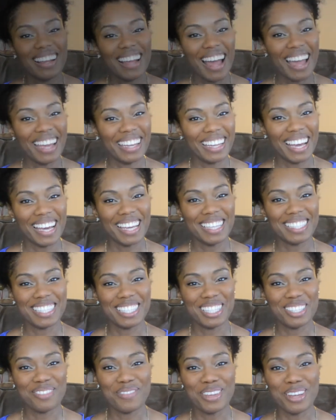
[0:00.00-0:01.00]
Hi guys,
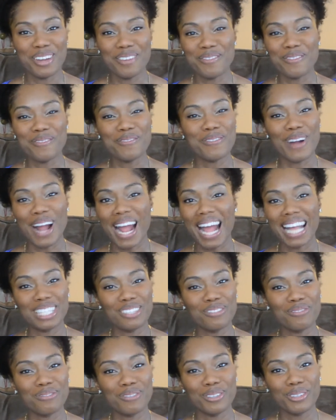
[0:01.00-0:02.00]
it's Amiyrah from Four
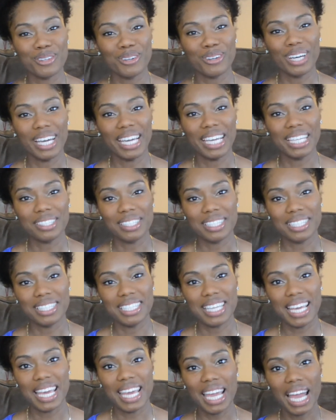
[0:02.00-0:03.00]
Hats and Frugal, and
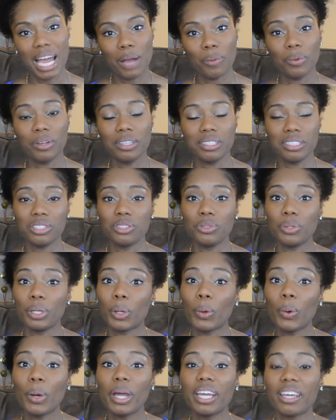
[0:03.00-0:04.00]
today I wanted to do a
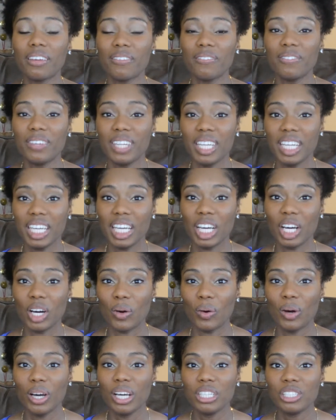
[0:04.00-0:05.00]
quick
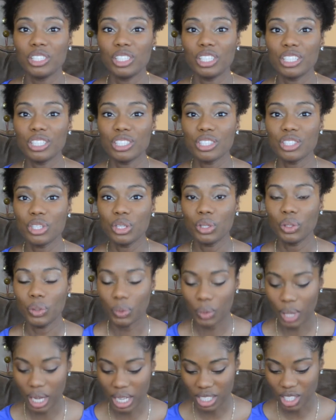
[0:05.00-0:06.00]
video just
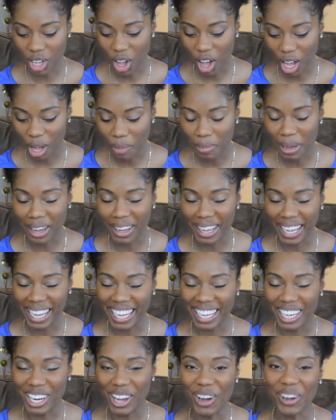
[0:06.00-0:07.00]
to talk about
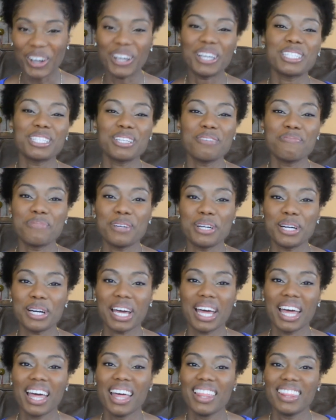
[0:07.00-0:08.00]
an awesome
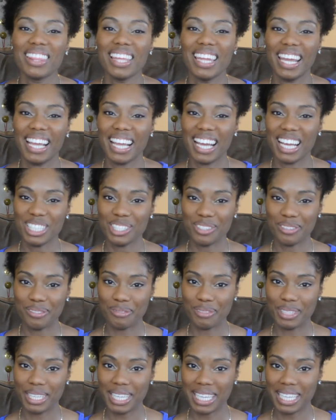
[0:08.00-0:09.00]
book that I got to
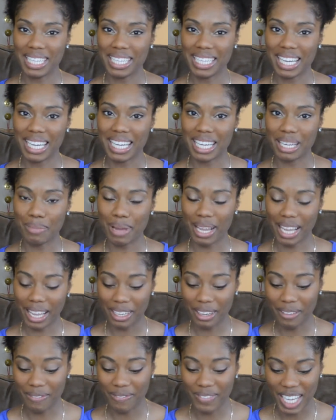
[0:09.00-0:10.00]
read. I
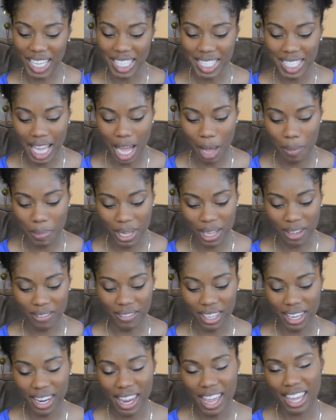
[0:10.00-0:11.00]
got an advanced copy of
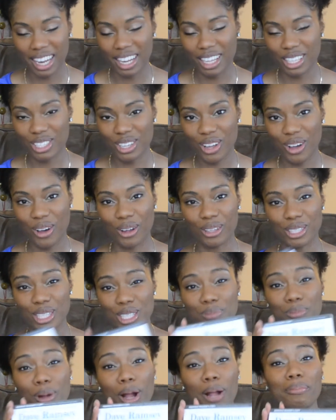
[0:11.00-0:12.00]
it, and it's called
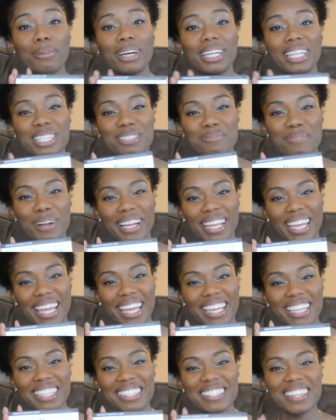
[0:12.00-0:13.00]
Smart Money, Smart
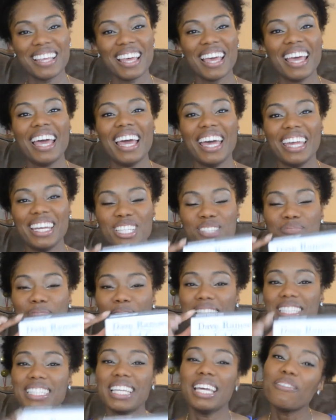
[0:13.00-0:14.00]
Kids, and it's
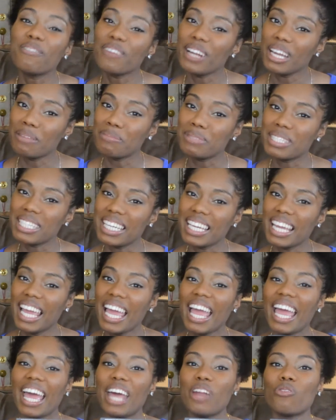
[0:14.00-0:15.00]
by Dave Ramsey
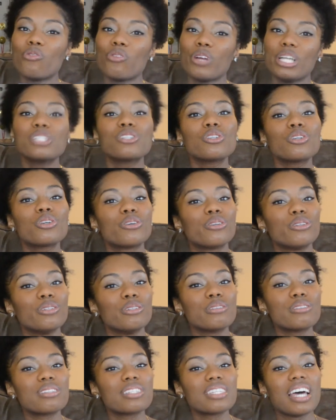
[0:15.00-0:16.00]
and Rachel
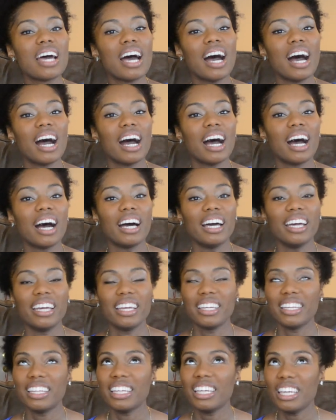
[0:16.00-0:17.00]
Cruze.
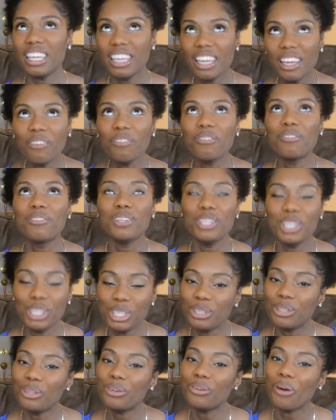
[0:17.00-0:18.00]
If
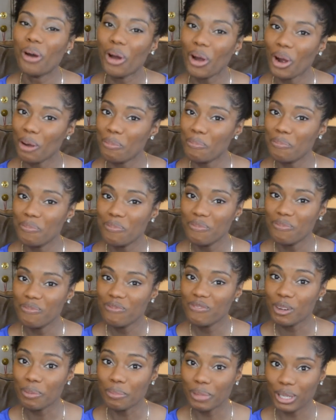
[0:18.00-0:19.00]
you are
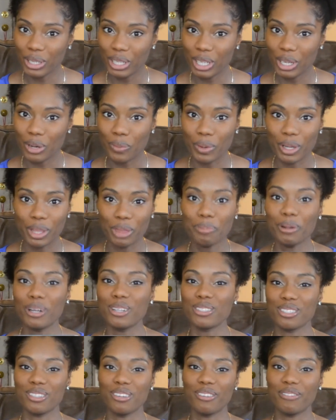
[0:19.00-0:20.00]
familiar with
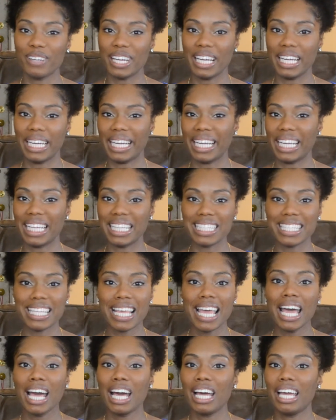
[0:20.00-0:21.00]
personal finance,
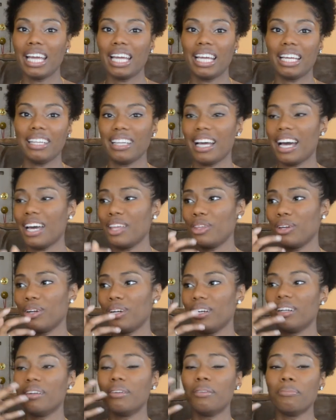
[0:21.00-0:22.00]

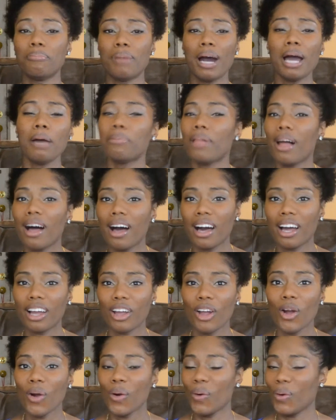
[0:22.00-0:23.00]
either my blog
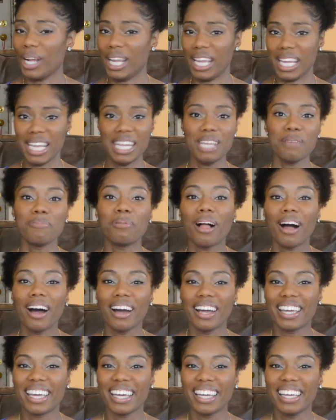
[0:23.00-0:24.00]
or any
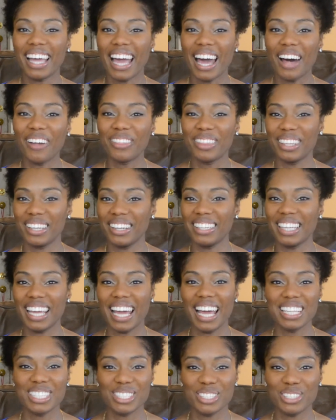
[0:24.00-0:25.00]
blog out there
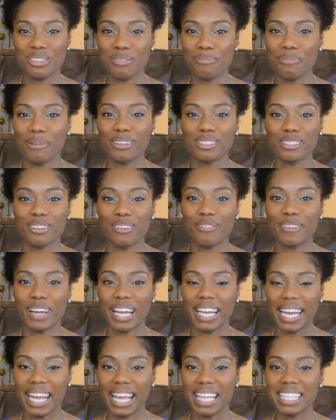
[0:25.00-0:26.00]
that has to do with personal
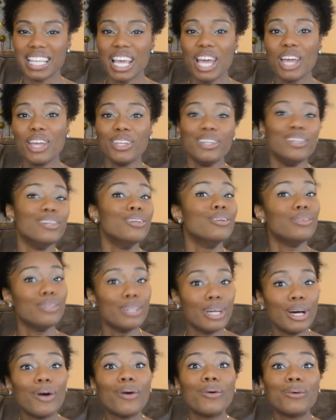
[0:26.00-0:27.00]
finance, you
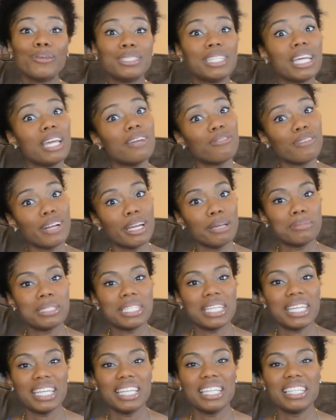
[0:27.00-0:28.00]
know who Dave
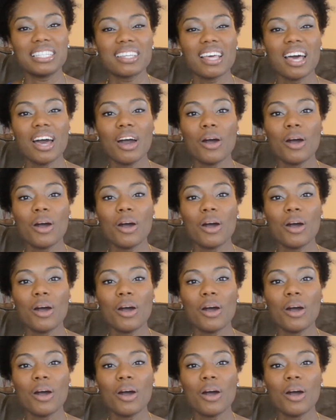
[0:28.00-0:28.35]
Ramsey is.